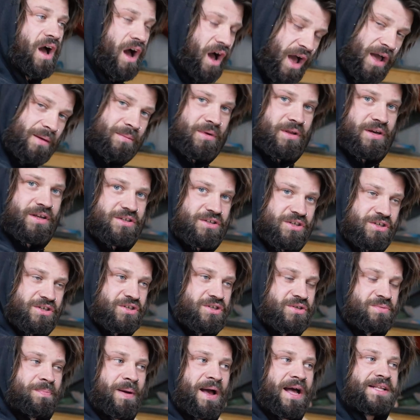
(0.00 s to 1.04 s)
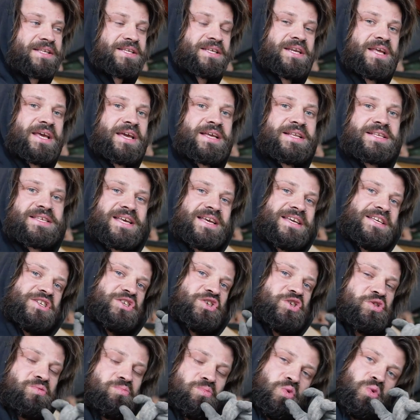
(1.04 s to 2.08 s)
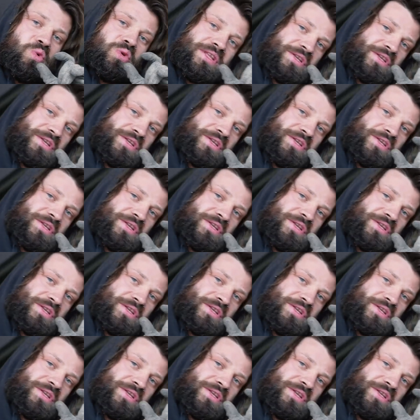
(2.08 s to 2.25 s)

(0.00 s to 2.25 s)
I'm gonna just patinate a small